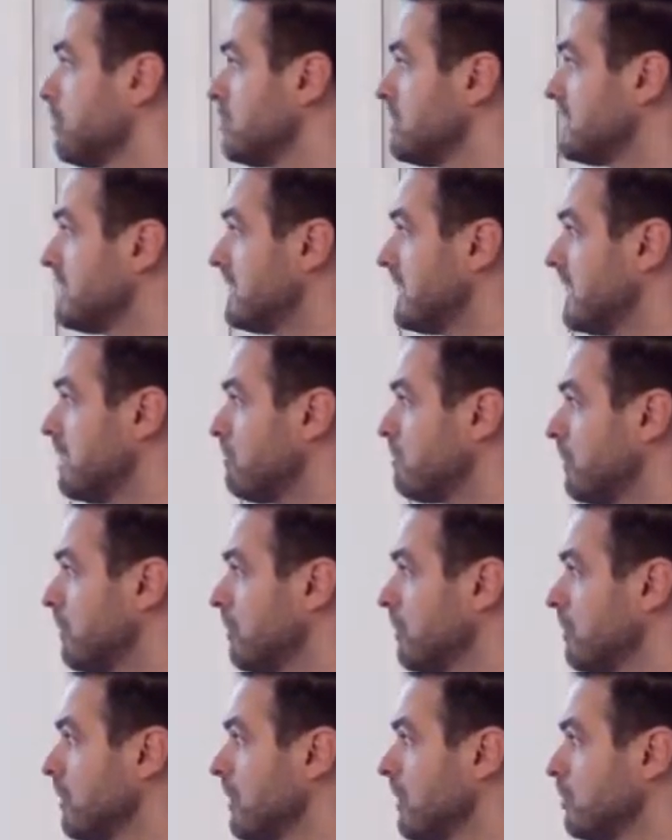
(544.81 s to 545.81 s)
to
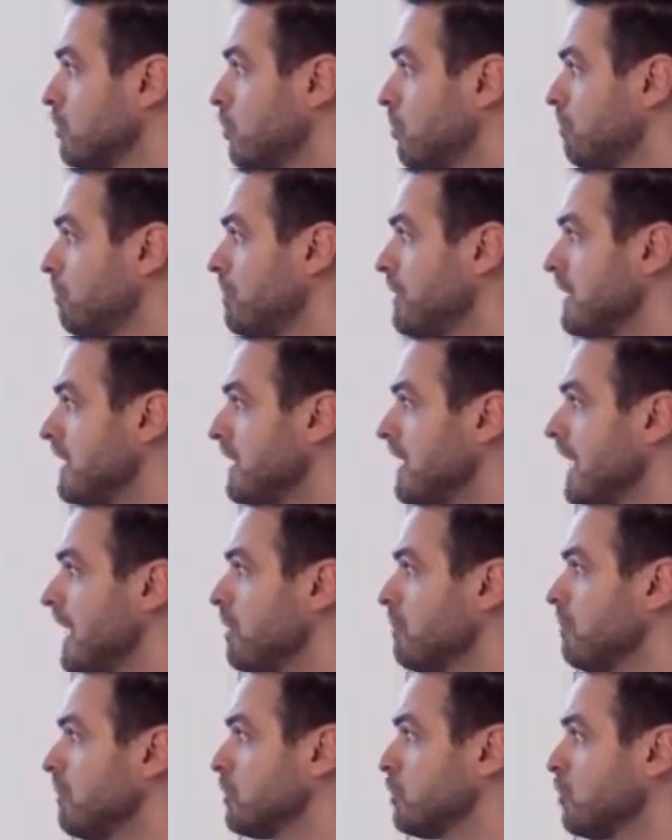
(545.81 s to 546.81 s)
sample to pick
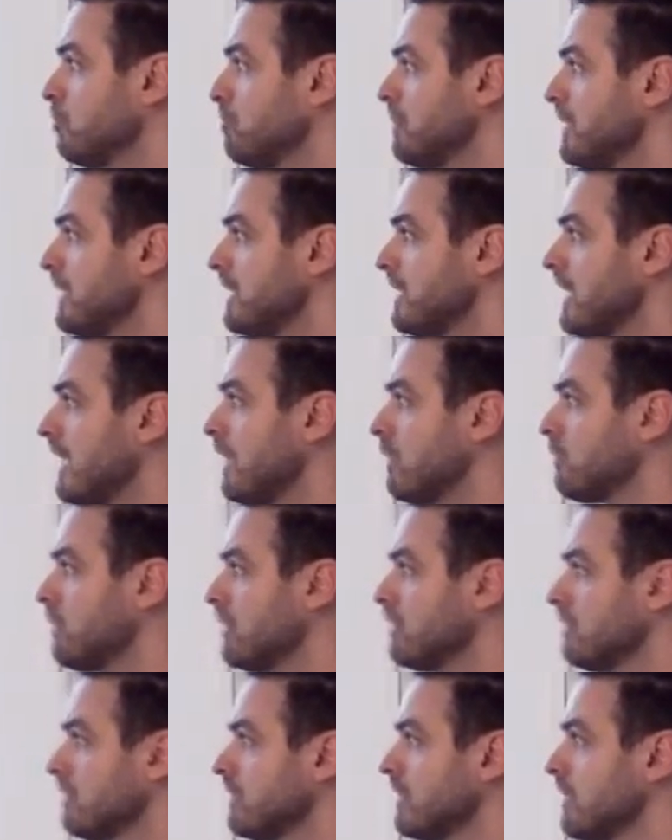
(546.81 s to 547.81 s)
up, to pick a
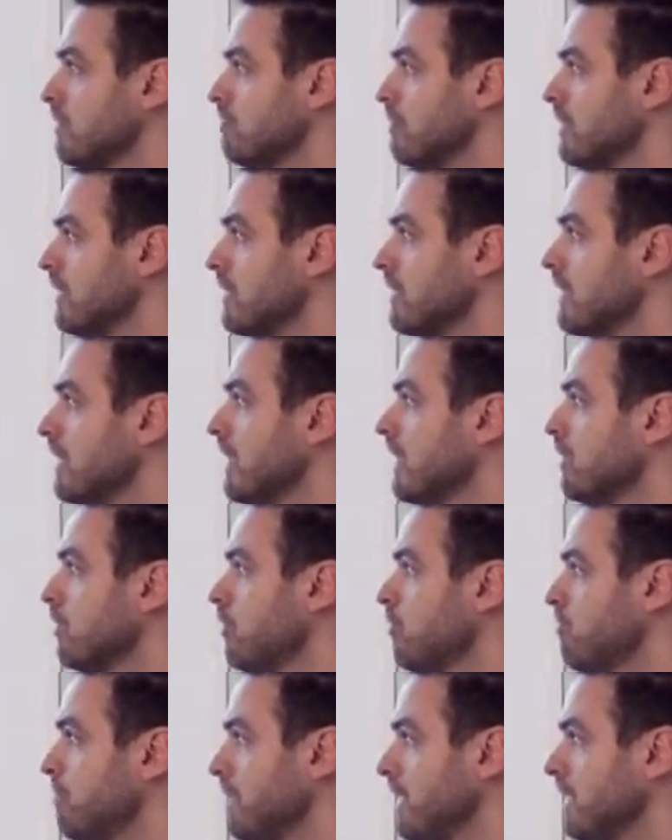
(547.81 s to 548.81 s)
random number,
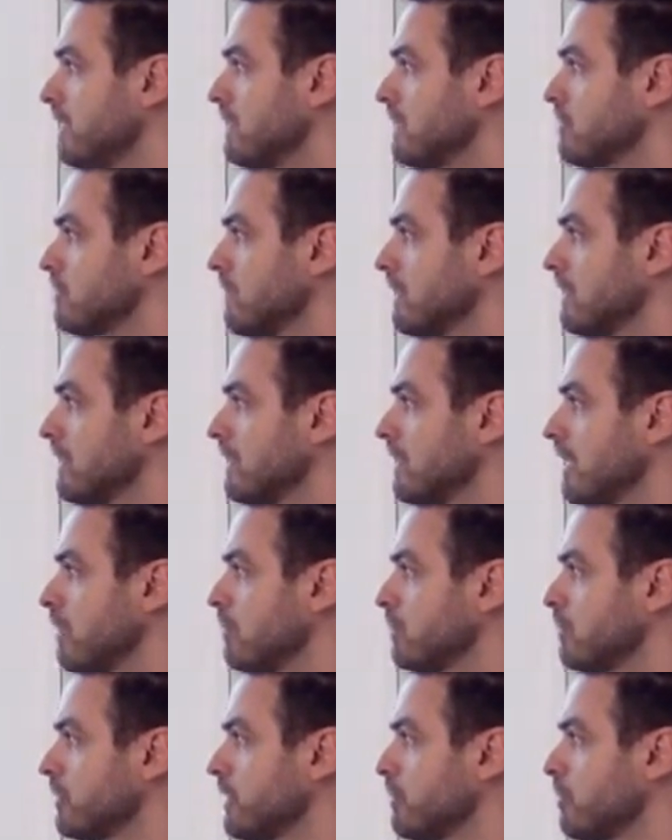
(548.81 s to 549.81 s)
compare this random
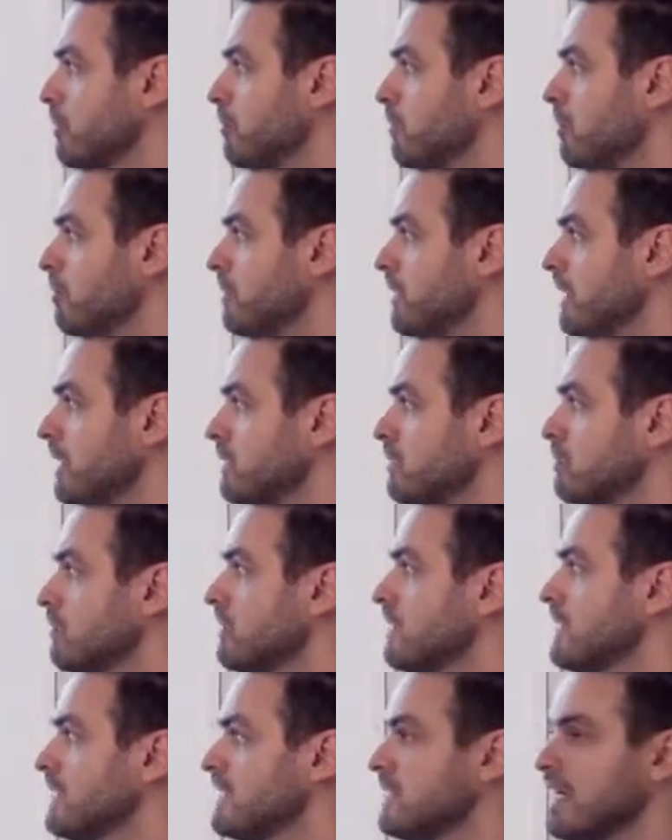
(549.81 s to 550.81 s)
number to the probabilities
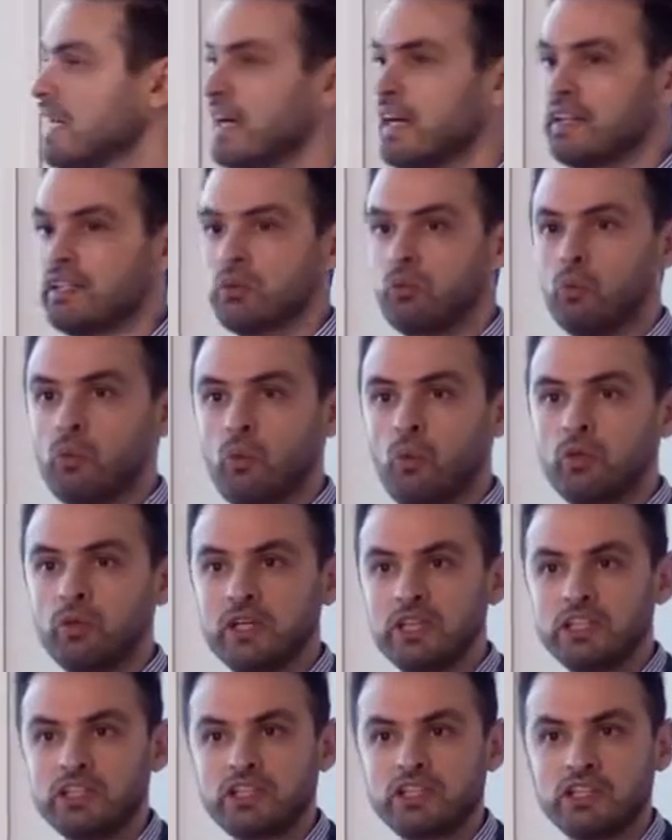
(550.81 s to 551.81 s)
to decide on
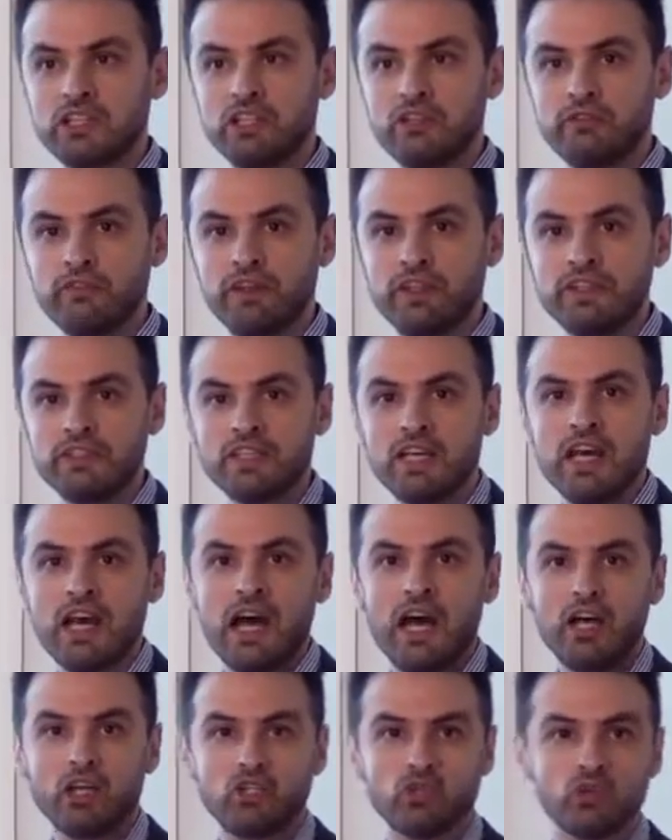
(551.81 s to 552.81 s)
which surface
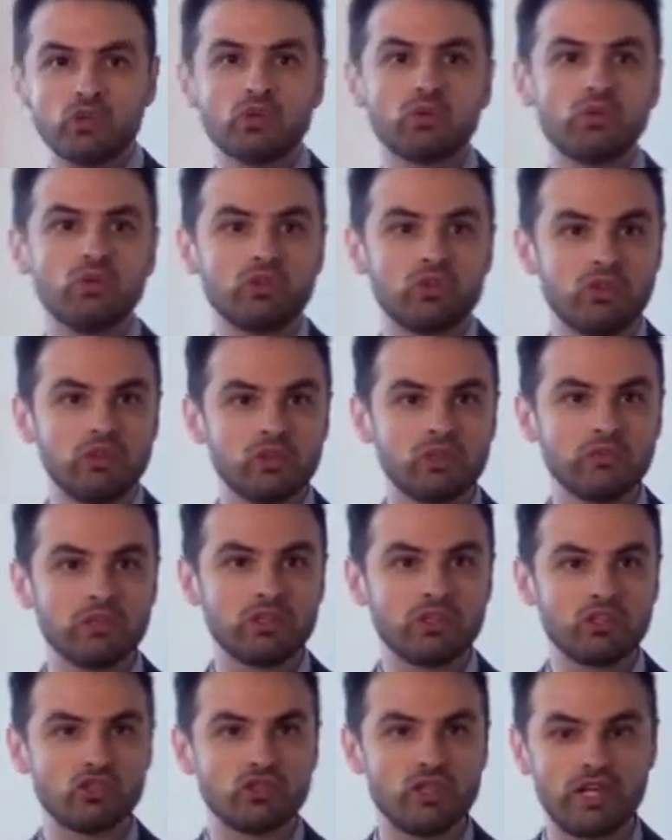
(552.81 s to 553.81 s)
I should continue
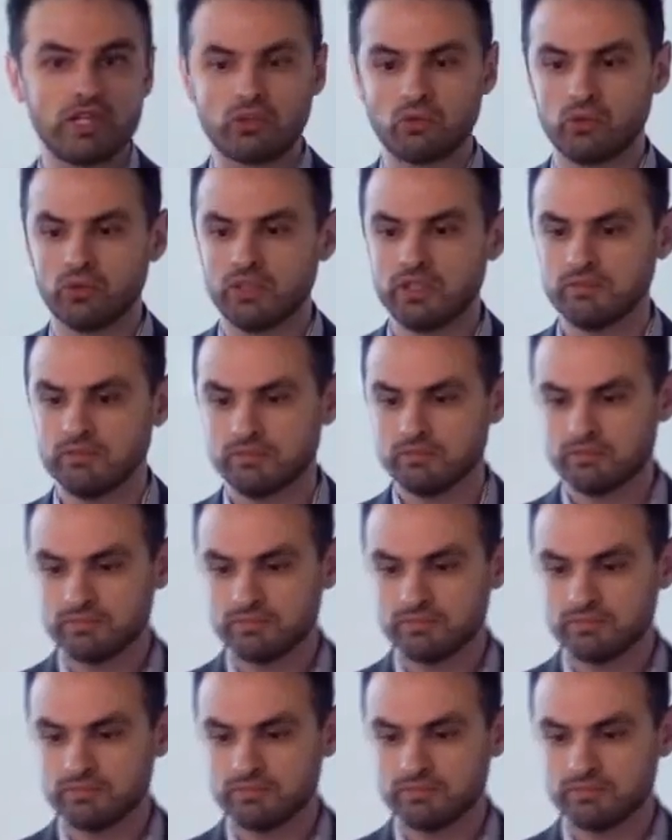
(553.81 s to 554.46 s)
my trajectory.